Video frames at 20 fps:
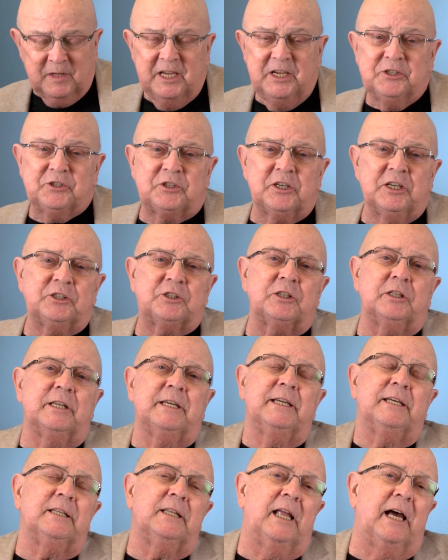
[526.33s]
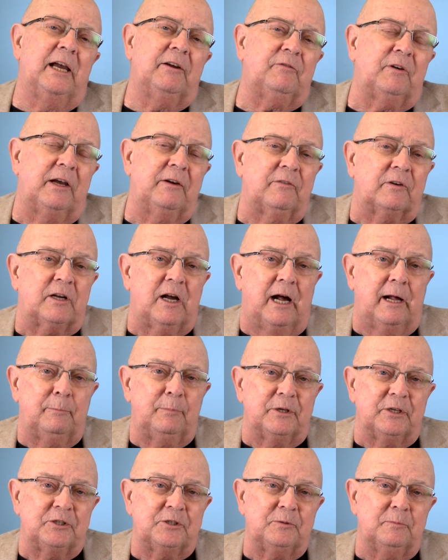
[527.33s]
Essentially, in life, I've
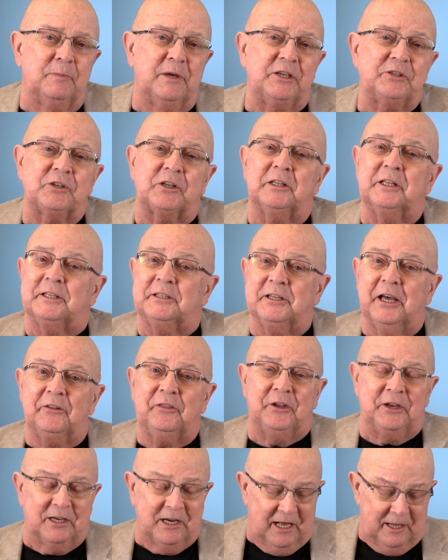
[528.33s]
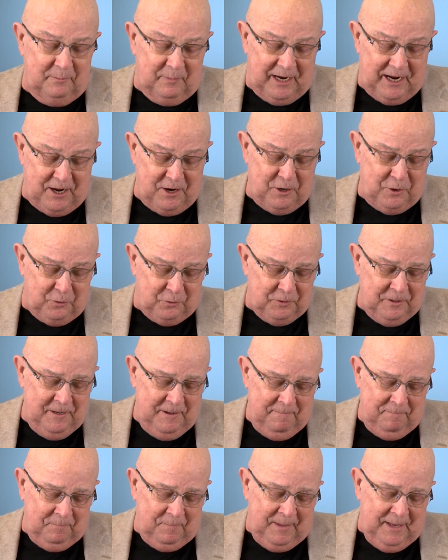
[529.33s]
accomplished basically nothing on my own.
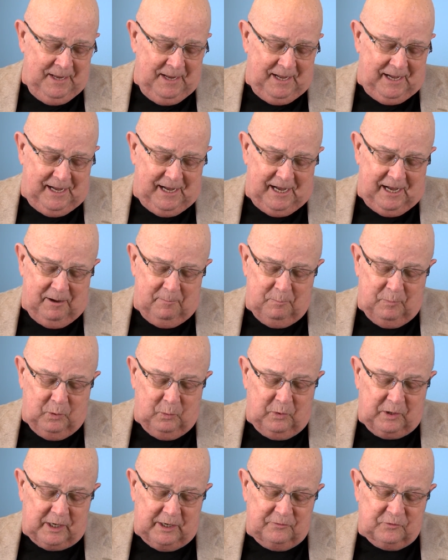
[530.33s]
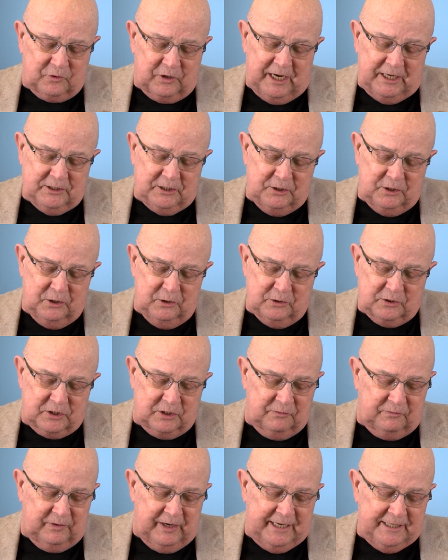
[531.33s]
Uh, but what I've tried to do is
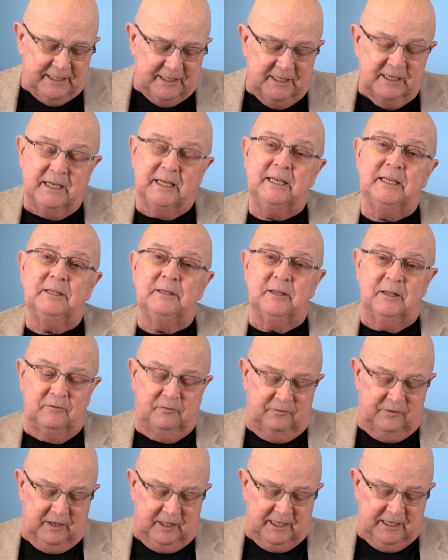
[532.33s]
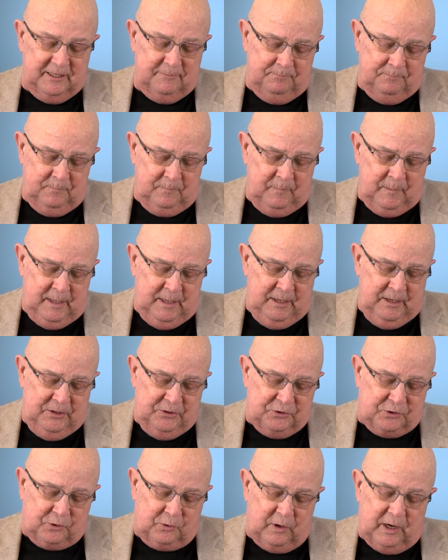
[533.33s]
to find a need and fill it,
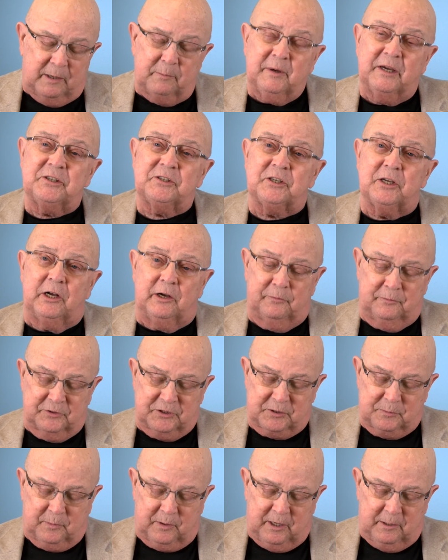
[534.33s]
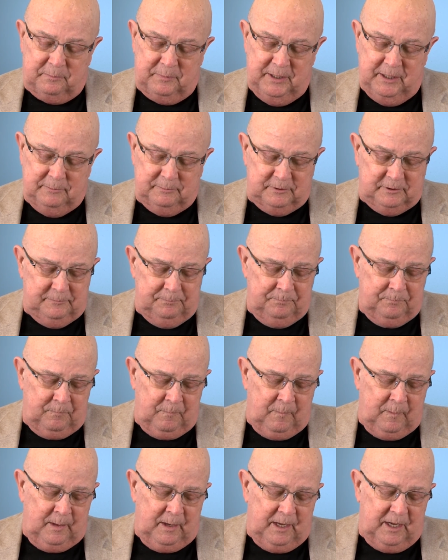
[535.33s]
surround myself with smart people
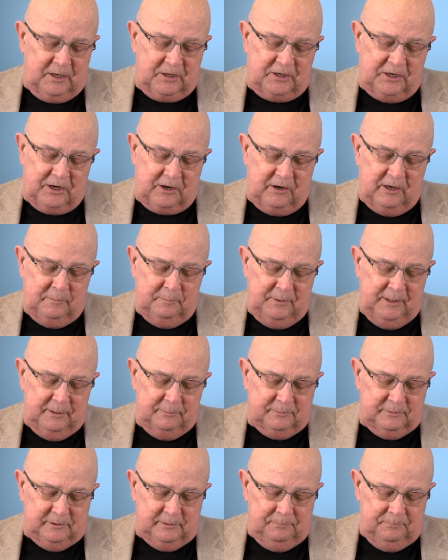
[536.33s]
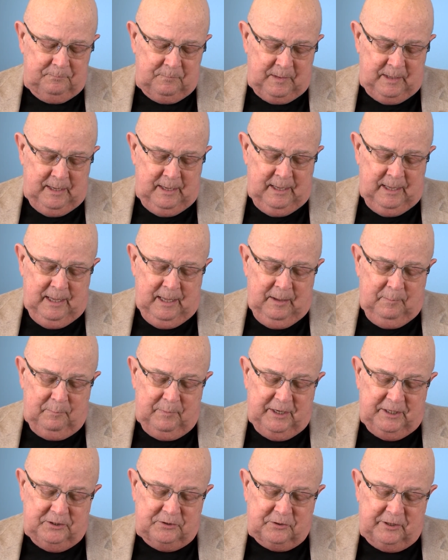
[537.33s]
and caring people,
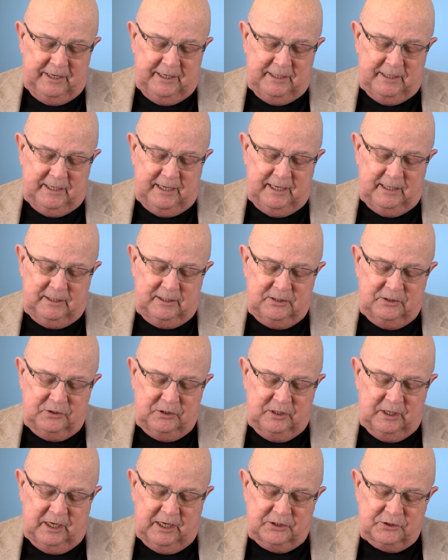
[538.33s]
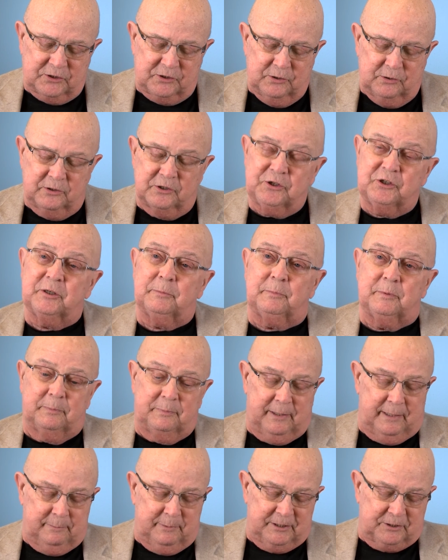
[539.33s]
maintain a uh, stewardship
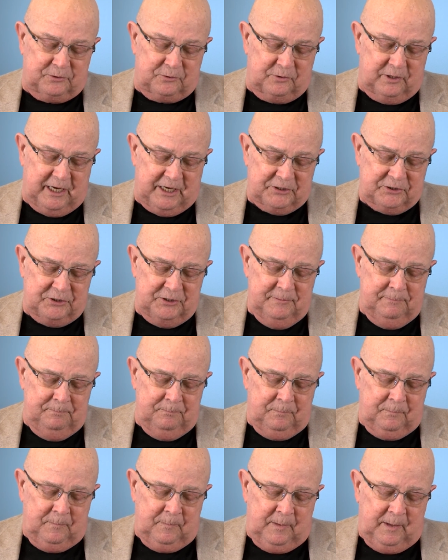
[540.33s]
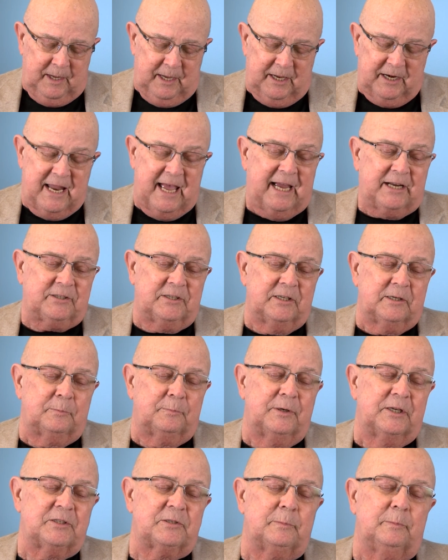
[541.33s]
of public trust, and act in a
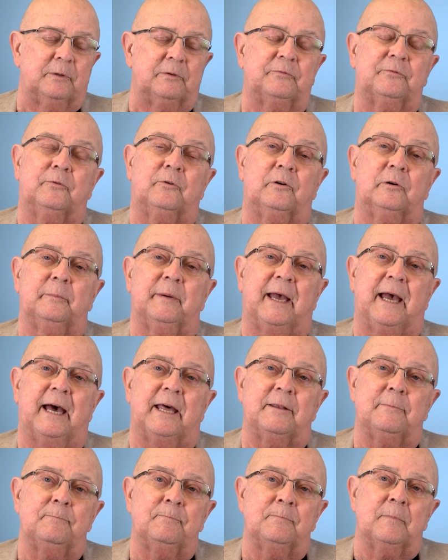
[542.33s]
principled format.